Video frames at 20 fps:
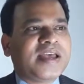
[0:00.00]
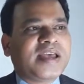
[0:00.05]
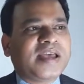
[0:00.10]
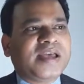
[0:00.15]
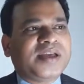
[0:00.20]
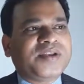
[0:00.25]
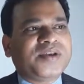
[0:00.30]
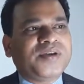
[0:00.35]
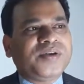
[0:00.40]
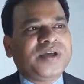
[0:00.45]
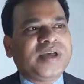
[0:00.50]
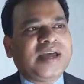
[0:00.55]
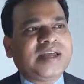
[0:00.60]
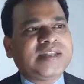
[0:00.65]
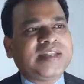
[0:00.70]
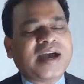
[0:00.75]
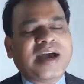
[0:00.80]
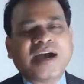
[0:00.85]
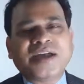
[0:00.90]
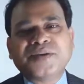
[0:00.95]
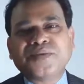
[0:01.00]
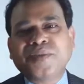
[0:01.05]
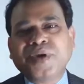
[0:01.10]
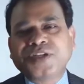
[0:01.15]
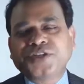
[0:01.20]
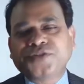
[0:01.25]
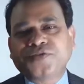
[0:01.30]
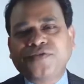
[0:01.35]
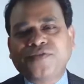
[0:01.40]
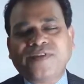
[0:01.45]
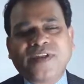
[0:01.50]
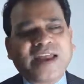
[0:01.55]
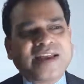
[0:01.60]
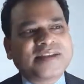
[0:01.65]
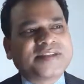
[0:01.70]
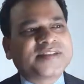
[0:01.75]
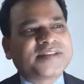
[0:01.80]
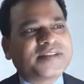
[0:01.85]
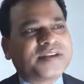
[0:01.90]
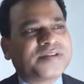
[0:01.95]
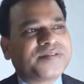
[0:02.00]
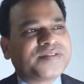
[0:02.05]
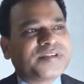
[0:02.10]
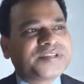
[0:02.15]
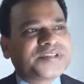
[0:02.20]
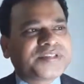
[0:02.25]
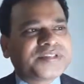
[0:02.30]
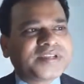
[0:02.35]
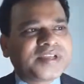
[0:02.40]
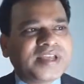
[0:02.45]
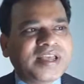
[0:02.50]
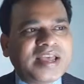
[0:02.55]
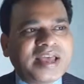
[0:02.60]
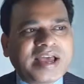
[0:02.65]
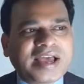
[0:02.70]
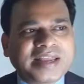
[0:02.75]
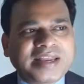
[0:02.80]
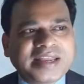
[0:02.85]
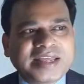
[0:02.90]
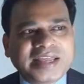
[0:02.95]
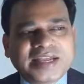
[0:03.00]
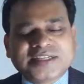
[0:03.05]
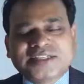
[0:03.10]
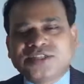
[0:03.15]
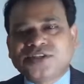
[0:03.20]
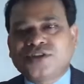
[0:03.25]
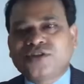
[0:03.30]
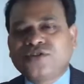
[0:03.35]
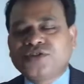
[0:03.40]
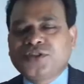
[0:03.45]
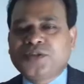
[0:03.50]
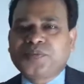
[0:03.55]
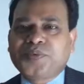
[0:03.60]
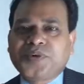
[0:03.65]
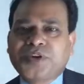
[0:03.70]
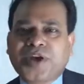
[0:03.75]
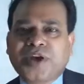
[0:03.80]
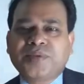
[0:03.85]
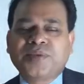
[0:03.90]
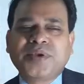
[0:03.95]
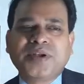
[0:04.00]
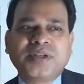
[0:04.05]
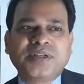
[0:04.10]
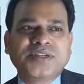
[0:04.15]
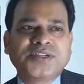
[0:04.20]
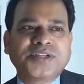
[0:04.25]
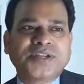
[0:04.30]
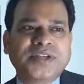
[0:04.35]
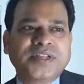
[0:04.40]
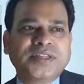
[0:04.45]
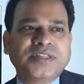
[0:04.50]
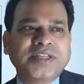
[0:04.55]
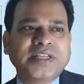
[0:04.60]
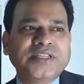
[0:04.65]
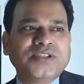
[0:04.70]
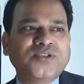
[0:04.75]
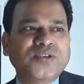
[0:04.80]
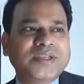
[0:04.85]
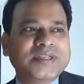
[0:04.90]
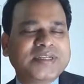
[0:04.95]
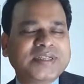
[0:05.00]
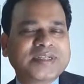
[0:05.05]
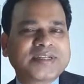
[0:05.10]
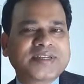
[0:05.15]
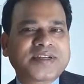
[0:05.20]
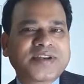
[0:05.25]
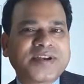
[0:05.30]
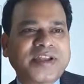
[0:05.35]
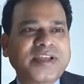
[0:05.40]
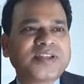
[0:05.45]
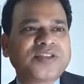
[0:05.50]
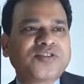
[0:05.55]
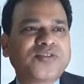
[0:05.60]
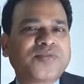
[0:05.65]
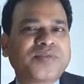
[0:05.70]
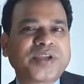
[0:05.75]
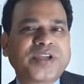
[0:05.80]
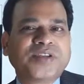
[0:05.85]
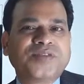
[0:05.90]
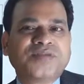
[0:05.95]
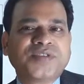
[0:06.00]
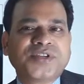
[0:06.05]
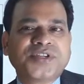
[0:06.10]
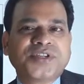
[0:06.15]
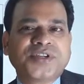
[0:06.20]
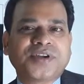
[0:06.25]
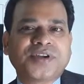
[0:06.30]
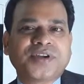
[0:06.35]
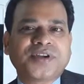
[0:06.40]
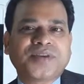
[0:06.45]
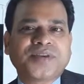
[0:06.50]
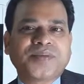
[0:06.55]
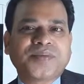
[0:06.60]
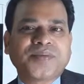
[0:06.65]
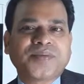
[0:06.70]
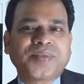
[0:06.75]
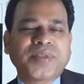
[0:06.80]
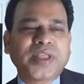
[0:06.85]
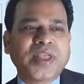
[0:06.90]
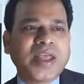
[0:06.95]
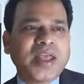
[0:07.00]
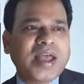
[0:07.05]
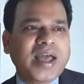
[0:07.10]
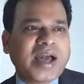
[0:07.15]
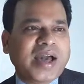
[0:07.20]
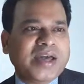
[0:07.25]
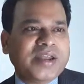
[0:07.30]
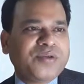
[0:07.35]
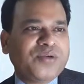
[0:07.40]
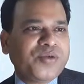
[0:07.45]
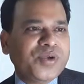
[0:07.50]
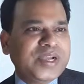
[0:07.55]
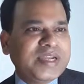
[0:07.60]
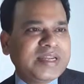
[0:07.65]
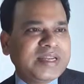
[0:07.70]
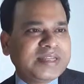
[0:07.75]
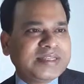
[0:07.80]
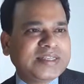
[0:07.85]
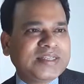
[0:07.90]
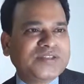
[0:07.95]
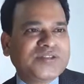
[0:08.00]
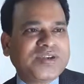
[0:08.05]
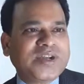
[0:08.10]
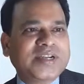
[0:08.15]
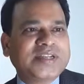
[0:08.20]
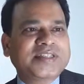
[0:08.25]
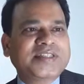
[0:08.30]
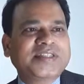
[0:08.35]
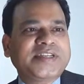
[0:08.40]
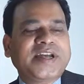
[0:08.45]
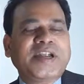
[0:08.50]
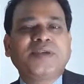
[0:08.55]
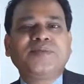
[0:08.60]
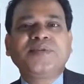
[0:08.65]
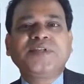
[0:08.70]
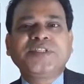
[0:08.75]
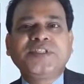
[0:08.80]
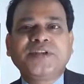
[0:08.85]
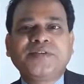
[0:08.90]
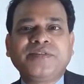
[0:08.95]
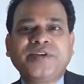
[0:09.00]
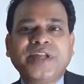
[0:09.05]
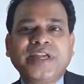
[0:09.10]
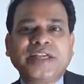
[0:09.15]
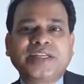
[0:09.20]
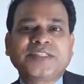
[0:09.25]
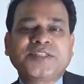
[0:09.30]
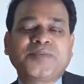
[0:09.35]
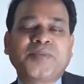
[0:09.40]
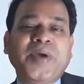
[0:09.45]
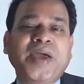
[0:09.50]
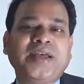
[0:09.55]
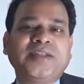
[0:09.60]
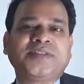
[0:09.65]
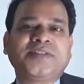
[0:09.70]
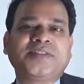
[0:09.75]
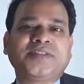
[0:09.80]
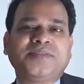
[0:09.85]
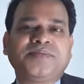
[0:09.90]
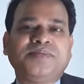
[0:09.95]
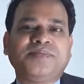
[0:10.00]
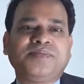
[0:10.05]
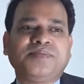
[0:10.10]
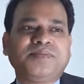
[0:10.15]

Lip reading: and unmatched flight service and exclusive terminal sharing. This was the strength of Kingfisher. And weaknesses were, service are very expensive